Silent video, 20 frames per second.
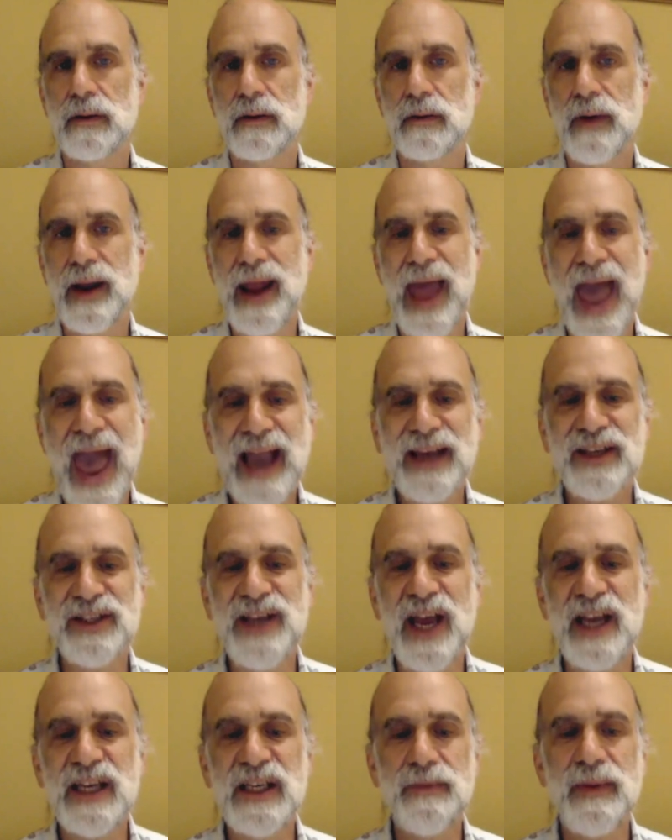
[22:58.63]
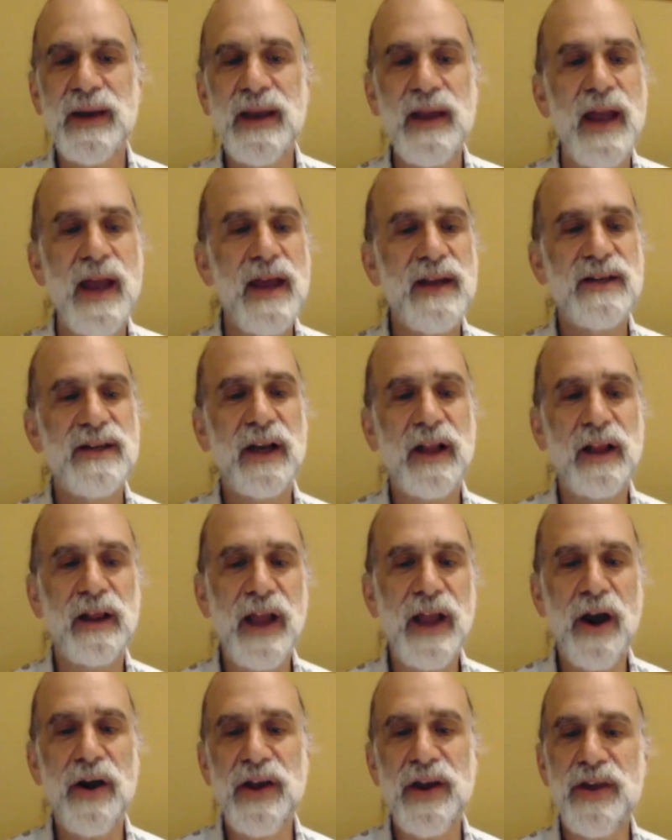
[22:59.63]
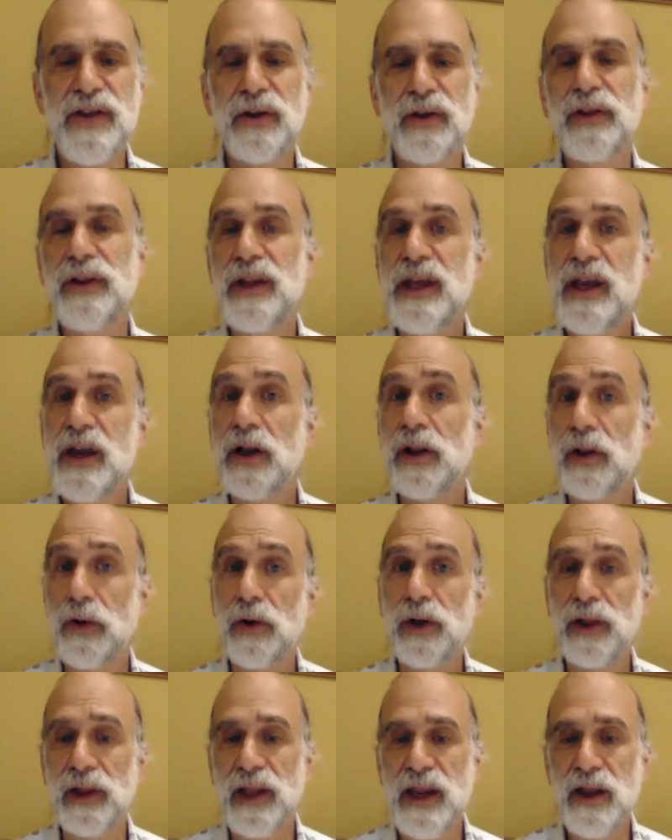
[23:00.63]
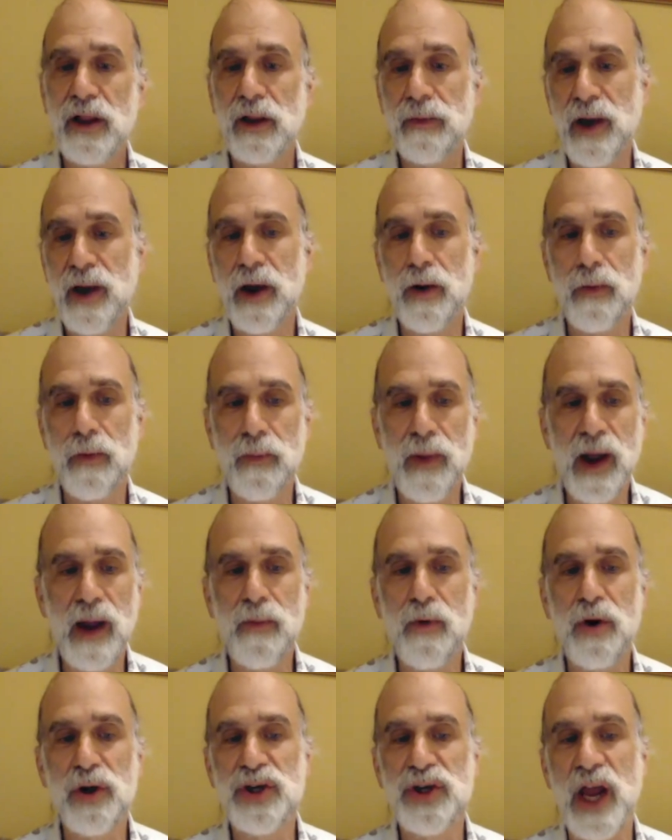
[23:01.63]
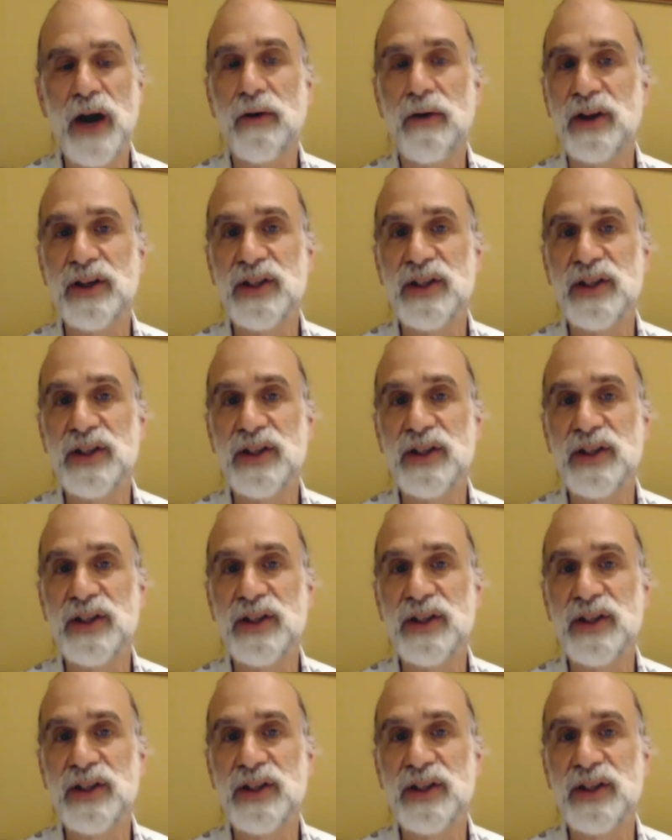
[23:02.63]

And hacks tend to be declared either legal or illegal by, by a more general